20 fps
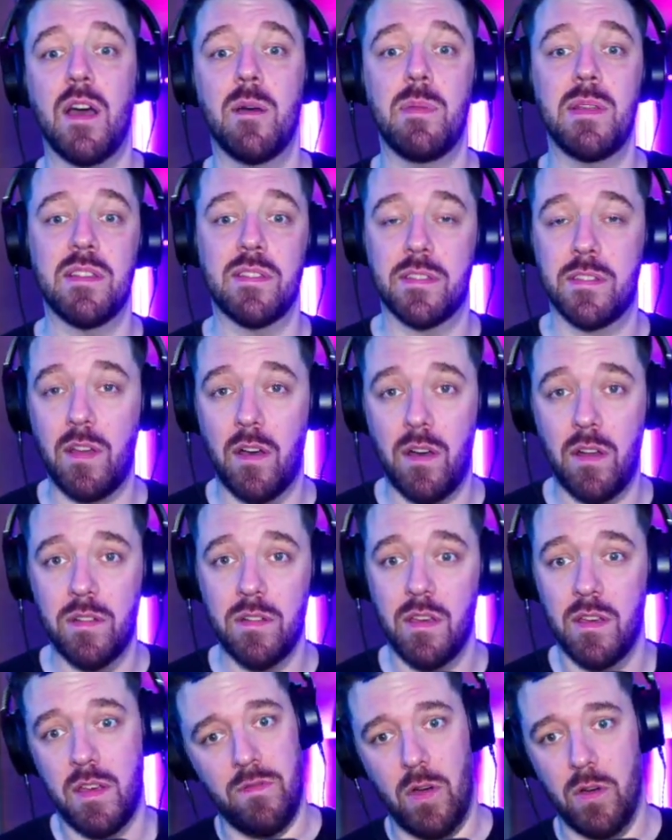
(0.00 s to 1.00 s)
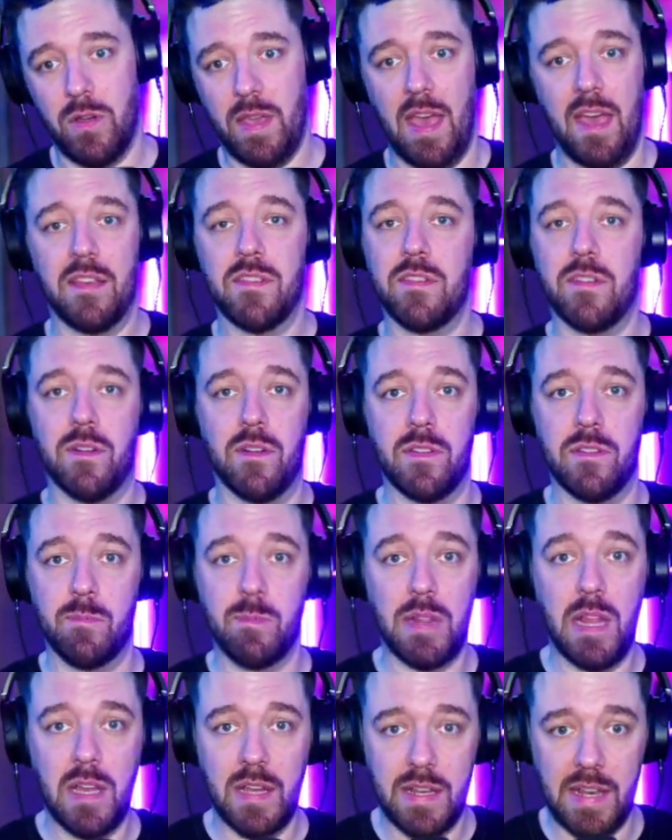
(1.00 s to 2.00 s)
Hub installed, Vocaster is
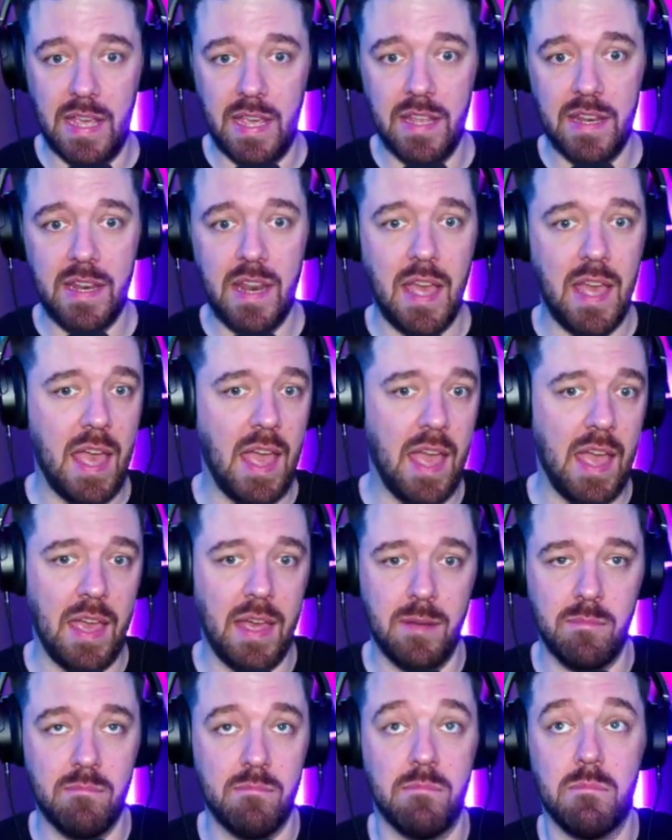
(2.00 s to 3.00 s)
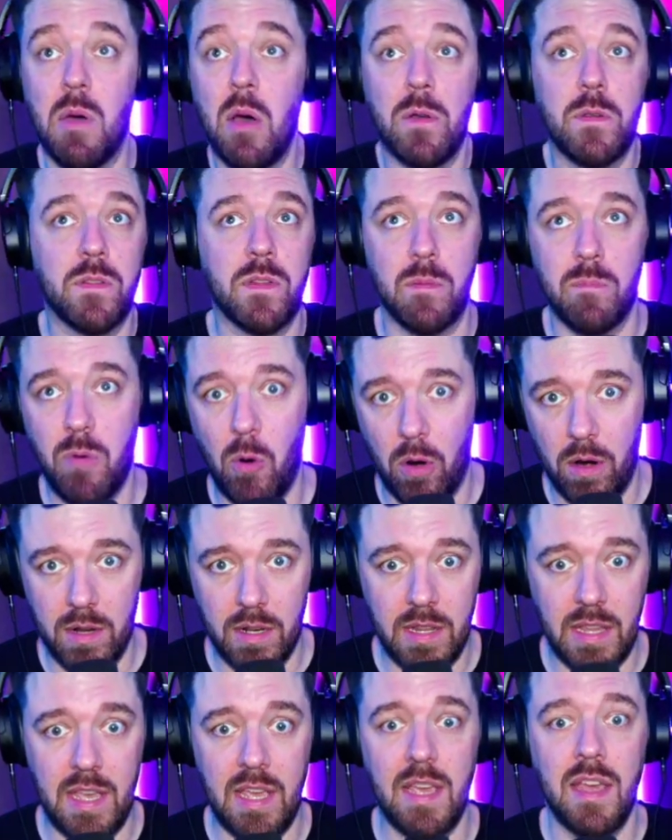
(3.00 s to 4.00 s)
plugged in, and most
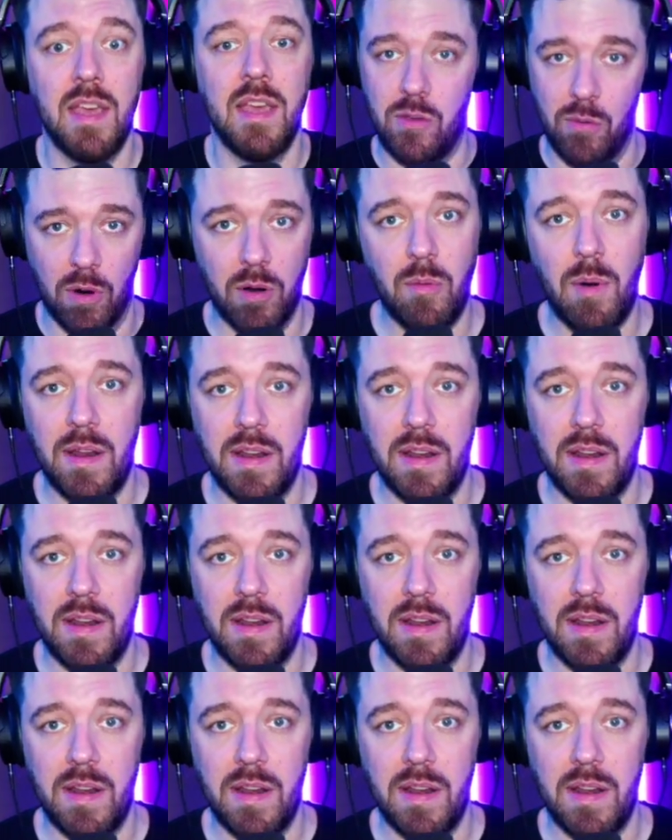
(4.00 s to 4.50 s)
importantly, you are